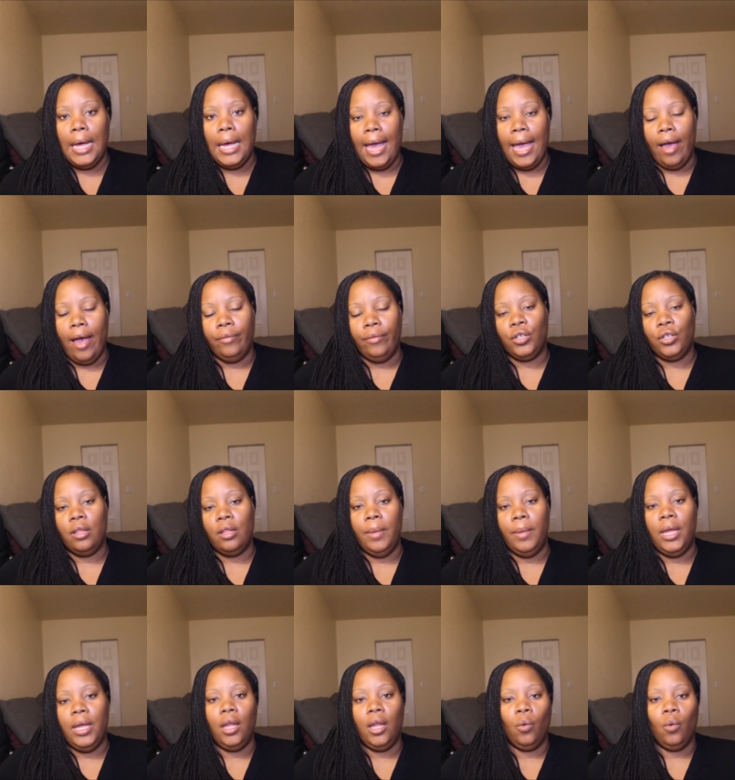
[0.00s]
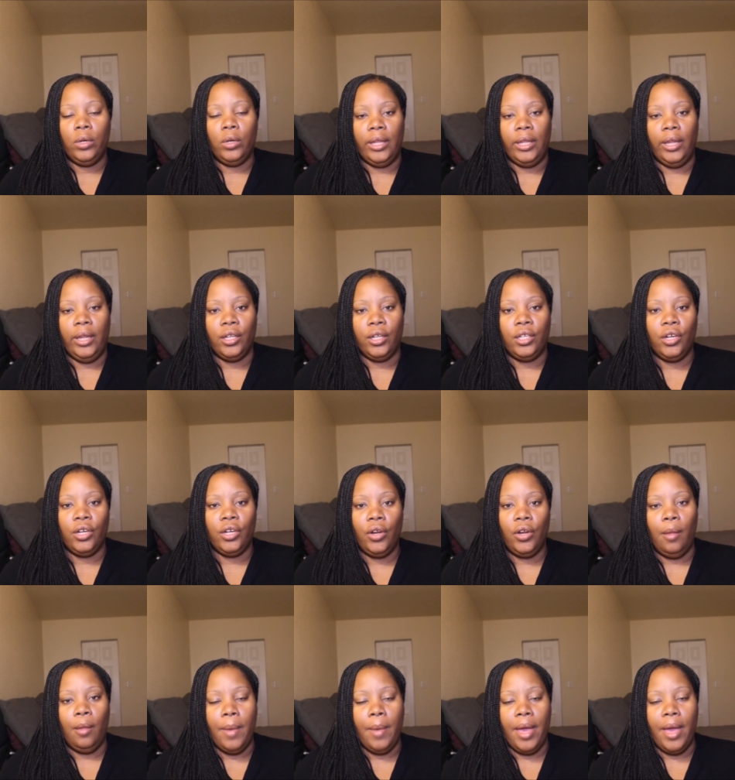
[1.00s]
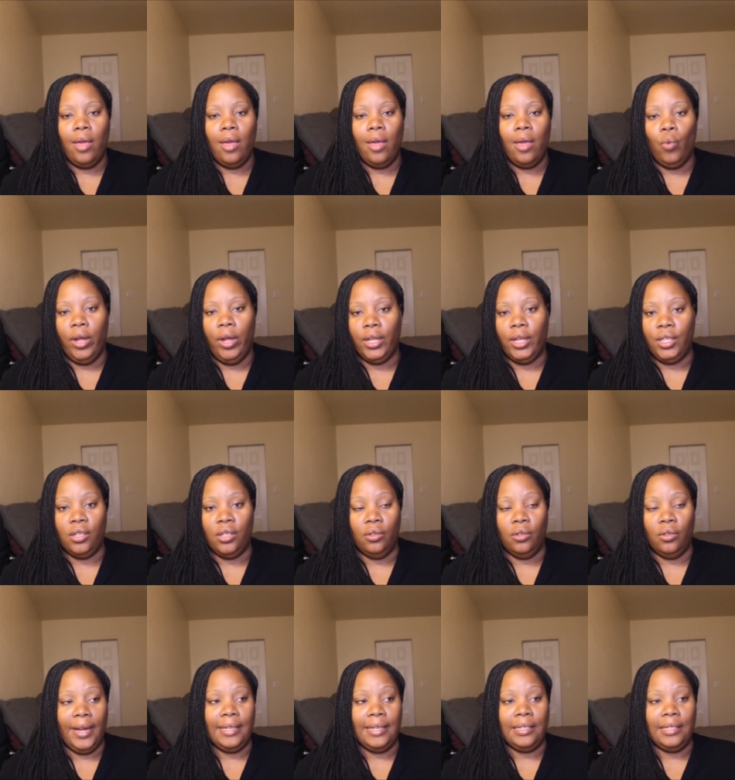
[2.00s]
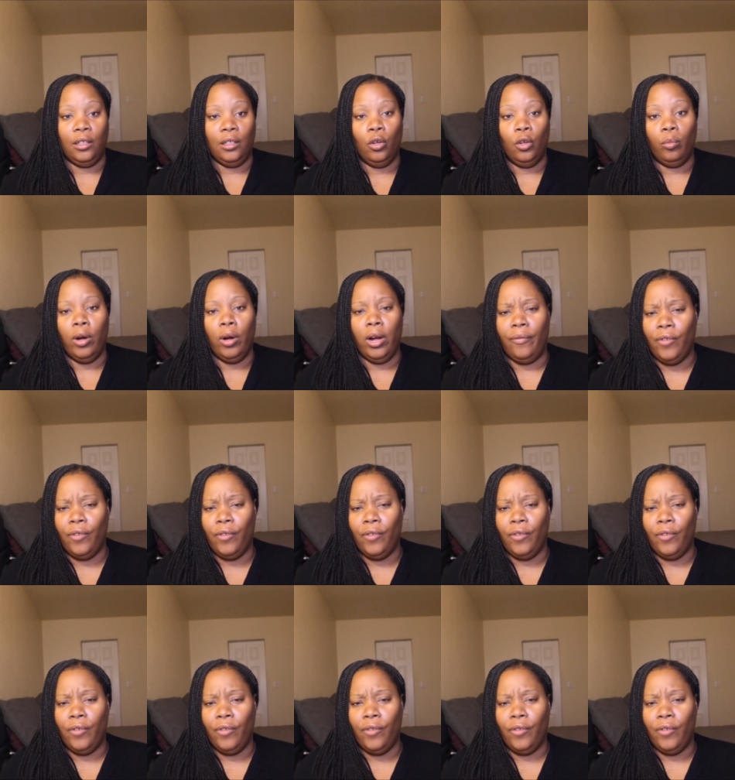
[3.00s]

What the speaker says: After the meeting with the attorney, Mae went to, I guess, a local bar.